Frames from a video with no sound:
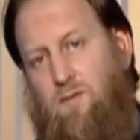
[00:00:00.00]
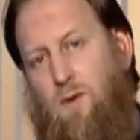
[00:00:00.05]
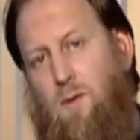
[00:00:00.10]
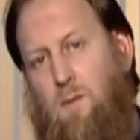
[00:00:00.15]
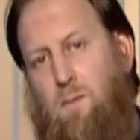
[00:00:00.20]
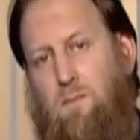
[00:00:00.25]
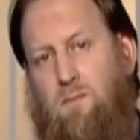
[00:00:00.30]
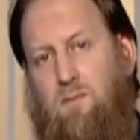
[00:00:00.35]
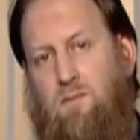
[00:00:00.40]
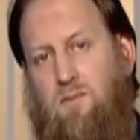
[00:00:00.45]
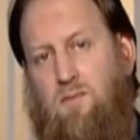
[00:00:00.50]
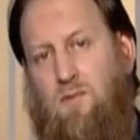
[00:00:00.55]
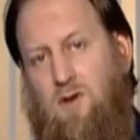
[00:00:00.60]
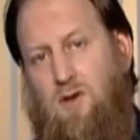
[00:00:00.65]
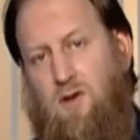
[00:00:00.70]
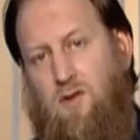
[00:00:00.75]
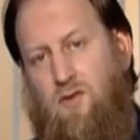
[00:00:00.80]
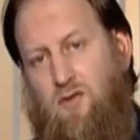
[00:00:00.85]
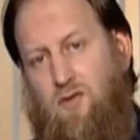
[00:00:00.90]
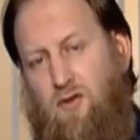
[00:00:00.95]
from
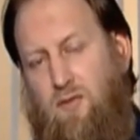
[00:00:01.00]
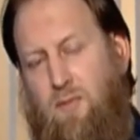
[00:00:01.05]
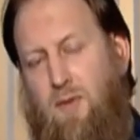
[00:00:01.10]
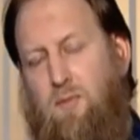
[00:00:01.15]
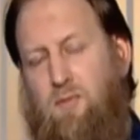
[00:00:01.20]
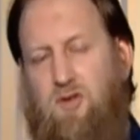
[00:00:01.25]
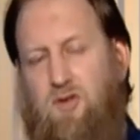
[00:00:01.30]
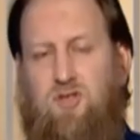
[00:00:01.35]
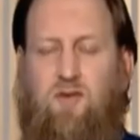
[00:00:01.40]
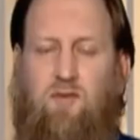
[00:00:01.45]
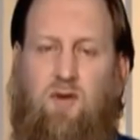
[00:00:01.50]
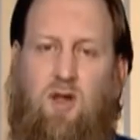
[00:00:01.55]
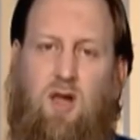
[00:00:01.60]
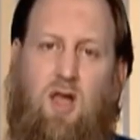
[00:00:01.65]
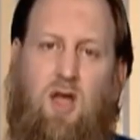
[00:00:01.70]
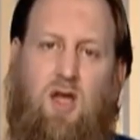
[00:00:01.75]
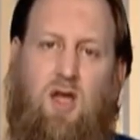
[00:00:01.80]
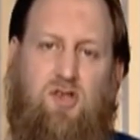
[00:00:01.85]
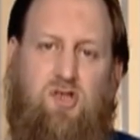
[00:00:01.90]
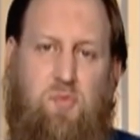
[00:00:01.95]
the remembrance of
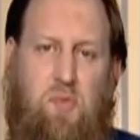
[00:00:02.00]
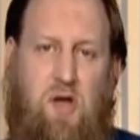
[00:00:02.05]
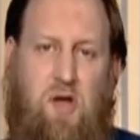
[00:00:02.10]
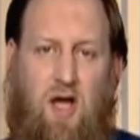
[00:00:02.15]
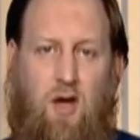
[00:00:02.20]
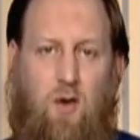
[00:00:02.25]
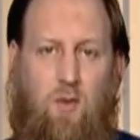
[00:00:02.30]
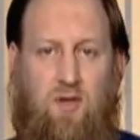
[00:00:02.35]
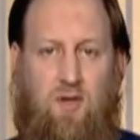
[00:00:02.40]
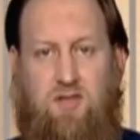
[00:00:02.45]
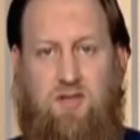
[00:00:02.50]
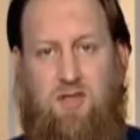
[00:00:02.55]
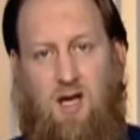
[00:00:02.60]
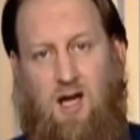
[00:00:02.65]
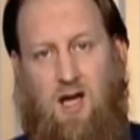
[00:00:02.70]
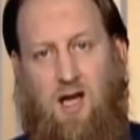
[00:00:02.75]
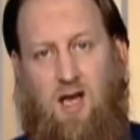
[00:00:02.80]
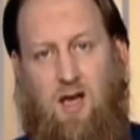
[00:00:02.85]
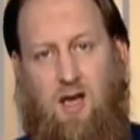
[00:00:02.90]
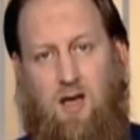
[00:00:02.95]
Allah subhanahu wa
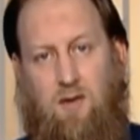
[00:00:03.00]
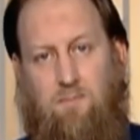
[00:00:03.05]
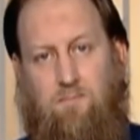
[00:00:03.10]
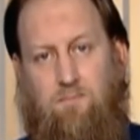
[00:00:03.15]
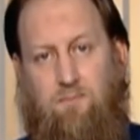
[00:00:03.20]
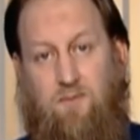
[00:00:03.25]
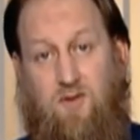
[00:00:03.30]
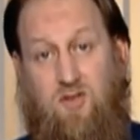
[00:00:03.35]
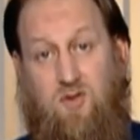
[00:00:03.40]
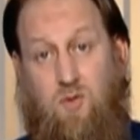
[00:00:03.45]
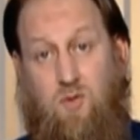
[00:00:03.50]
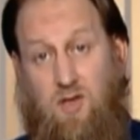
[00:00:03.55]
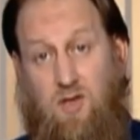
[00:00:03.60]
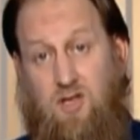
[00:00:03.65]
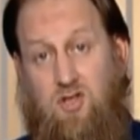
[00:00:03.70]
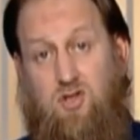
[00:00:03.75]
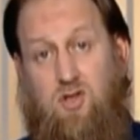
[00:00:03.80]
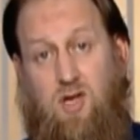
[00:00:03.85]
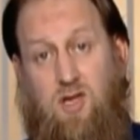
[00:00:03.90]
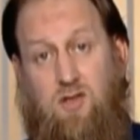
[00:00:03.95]
ta'ala. That's what
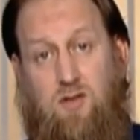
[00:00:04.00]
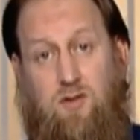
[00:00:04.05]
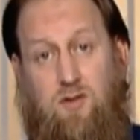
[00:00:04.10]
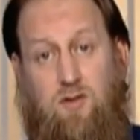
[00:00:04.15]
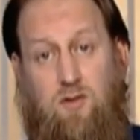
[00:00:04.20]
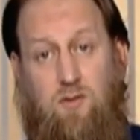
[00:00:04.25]
he is trying to